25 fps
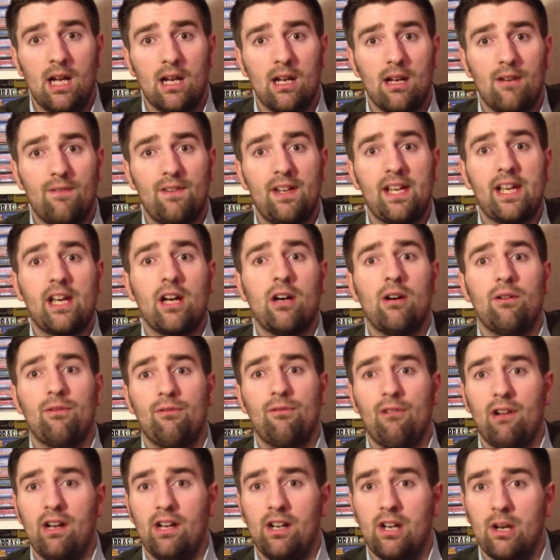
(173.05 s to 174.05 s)
lovely
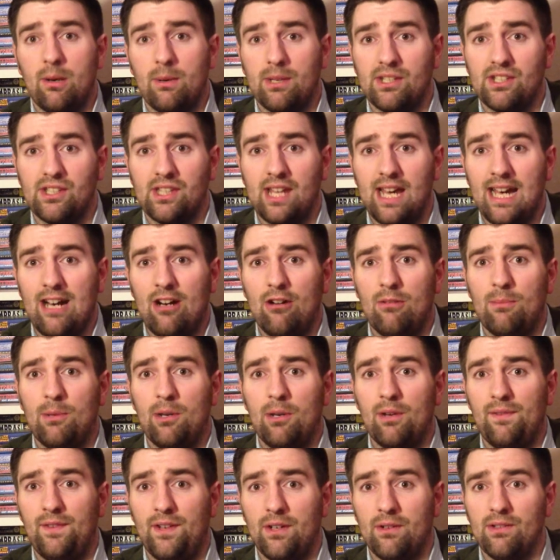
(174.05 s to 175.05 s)
girlfriend, who is now
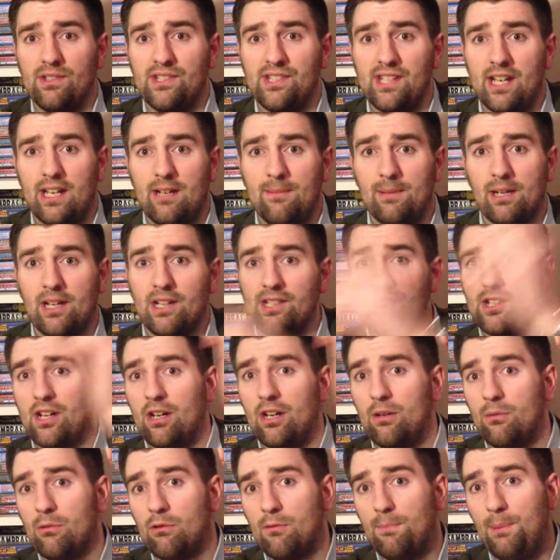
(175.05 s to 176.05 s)
my fiance, because
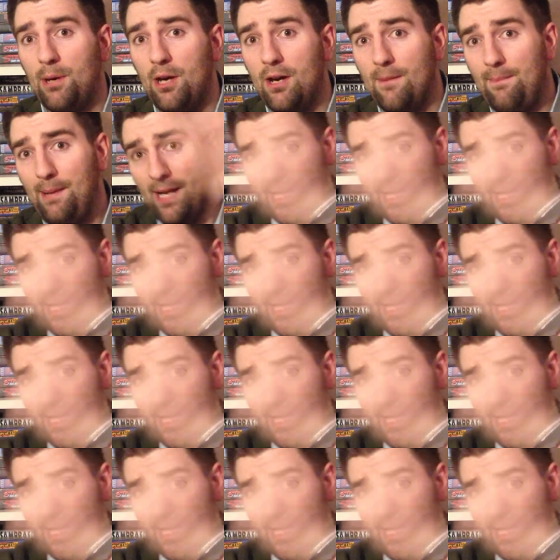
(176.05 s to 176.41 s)
I will put a